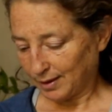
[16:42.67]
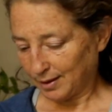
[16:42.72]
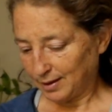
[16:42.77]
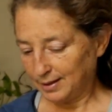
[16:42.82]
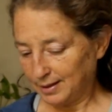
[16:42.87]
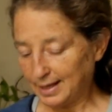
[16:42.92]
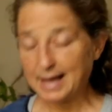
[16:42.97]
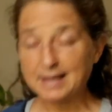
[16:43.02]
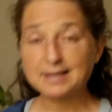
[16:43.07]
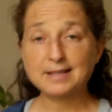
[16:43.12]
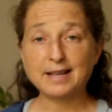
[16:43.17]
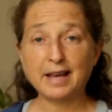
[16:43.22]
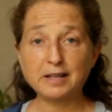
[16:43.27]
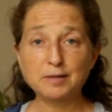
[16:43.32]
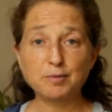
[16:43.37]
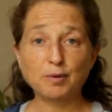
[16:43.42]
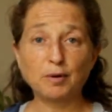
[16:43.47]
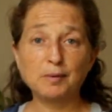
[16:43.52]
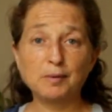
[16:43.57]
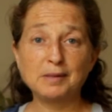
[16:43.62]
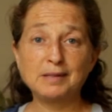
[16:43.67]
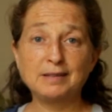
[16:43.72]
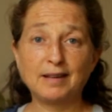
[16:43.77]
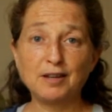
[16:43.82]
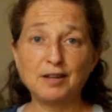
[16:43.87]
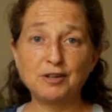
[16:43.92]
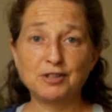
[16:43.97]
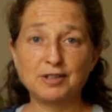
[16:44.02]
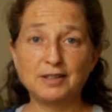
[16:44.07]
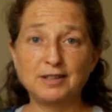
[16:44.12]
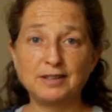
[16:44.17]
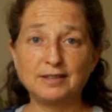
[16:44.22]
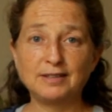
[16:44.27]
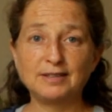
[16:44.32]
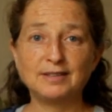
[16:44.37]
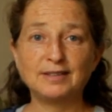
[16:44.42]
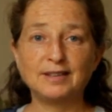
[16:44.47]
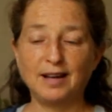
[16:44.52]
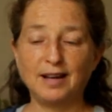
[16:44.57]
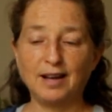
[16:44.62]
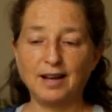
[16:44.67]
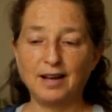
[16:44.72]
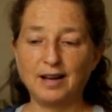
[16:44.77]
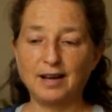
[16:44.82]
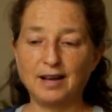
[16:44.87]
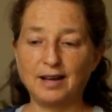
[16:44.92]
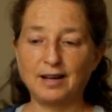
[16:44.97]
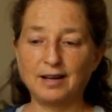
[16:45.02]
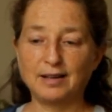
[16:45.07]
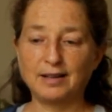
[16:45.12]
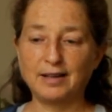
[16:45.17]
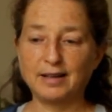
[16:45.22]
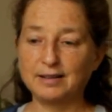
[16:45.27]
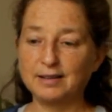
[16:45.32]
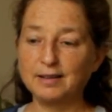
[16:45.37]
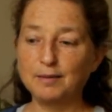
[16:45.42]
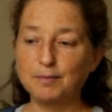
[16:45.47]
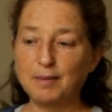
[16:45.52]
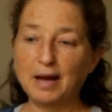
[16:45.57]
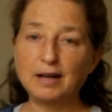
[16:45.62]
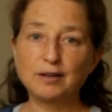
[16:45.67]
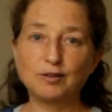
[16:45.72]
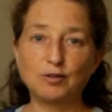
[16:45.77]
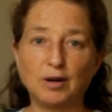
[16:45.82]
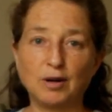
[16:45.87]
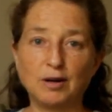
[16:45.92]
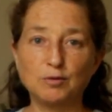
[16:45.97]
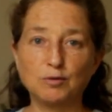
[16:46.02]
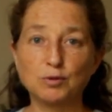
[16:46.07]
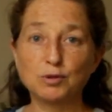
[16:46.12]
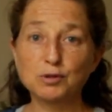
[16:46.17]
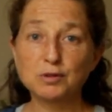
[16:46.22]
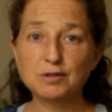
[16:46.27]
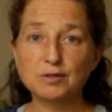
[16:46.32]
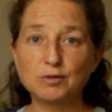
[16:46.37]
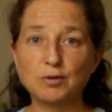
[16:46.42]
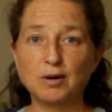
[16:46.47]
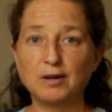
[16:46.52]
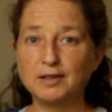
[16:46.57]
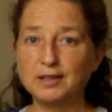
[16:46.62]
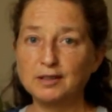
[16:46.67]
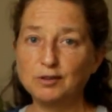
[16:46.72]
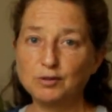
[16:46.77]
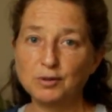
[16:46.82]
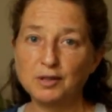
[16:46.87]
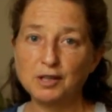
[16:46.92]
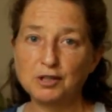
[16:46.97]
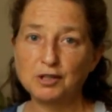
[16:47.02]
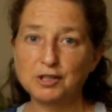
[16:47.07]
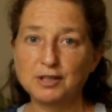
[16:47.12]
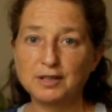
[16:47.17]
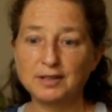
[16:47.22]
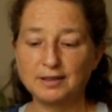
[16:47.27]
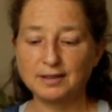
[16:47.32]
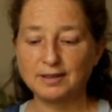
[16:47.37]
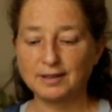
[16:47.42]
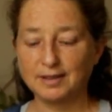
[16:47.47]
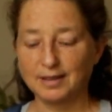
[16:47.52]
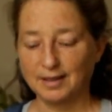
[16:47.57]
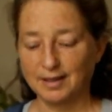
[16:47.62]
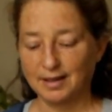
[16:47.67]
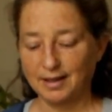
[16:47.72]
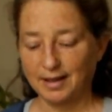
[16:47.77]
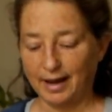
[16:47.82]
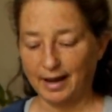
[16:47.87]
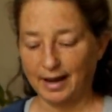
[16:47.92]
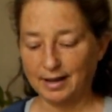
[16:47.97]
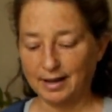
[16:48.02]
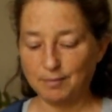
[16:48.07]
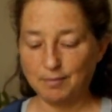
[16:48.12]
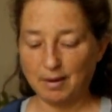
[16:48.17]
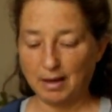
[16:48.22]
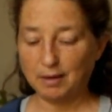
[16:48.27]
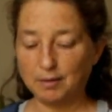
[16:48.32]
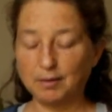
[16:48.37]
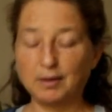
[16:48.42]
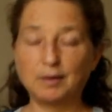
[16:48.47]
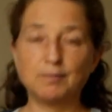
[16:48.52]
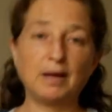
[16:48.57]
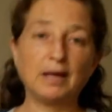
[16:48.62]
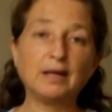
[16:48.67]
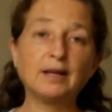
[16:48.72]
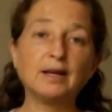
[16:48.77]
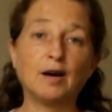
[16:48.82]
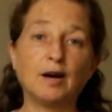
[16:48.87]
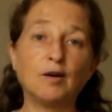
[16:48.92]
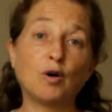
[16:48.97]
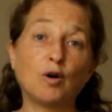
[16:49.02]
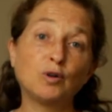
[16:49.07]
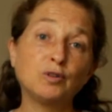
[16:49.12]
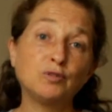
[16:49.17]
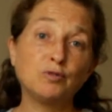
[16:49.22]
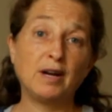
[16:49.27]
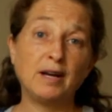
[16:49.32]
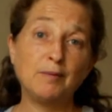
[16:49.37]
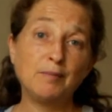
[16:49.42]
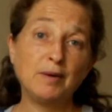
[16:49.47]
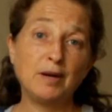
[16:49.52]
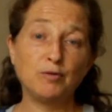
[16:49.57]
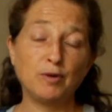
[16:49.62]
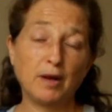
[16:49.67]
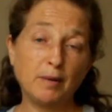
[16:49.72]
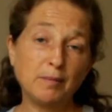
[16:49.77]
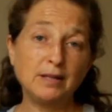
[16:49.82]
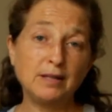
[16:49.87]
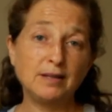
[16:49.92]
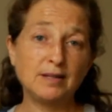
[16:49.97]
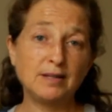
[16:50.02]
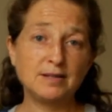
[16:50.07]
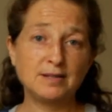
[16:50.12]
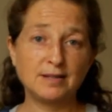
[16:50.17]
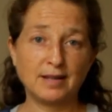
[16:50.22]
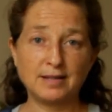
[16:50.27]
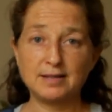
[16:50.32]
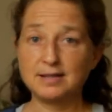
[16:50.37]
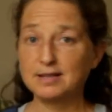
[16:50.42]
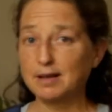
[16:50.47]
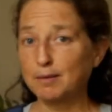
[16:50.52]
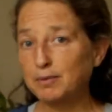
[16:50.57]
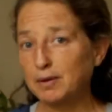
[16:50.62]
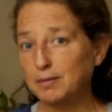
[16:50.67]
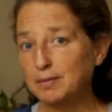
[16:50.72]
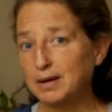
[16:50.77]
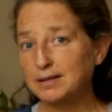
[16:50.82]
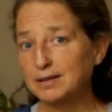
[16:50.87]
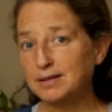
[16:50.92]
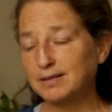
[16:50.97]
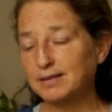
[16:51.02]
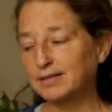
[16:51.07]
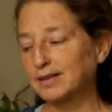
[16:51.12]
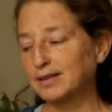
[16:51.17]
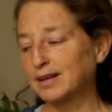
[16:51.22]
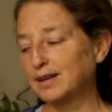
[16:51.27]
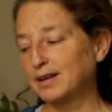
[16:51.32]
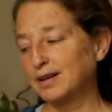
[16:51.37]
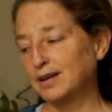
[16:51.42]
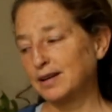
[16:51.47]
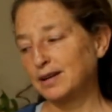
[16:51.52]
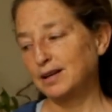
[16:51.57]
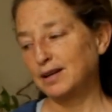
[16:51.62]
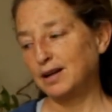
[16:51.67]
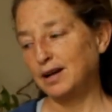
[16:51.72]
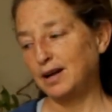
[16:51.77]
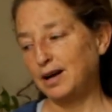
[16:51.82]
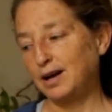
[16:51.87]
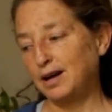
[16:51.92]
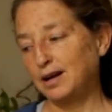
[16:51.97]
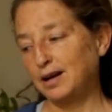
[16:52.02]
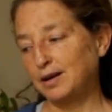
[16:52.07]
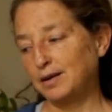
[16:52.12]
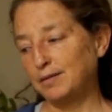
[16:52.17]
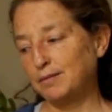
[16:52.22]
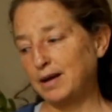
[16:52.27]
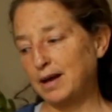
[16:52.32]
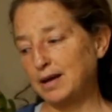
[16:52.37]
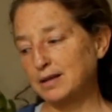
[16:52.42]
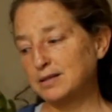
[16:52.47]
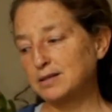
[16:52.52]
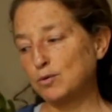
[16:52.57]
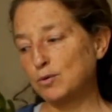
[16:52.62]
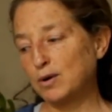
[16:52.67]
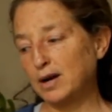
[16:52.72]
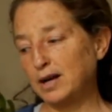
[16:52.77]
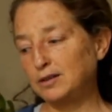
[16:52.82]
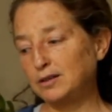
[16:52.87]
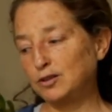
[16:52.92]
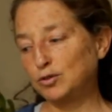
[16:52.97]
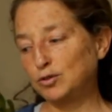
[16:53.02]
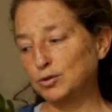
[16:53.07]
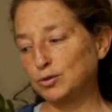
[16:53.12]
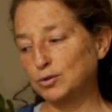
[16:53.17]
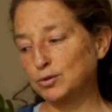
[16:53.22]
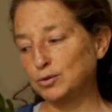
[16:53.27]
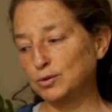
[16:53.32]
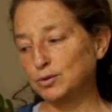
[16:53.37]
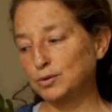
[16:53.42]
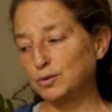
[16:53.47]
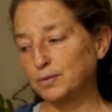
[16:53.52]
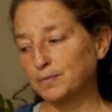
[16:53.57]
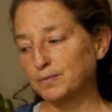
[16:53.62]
yes, experimentation, getting back to our roots, to our intuition, and making our own remedies and supplements as a way to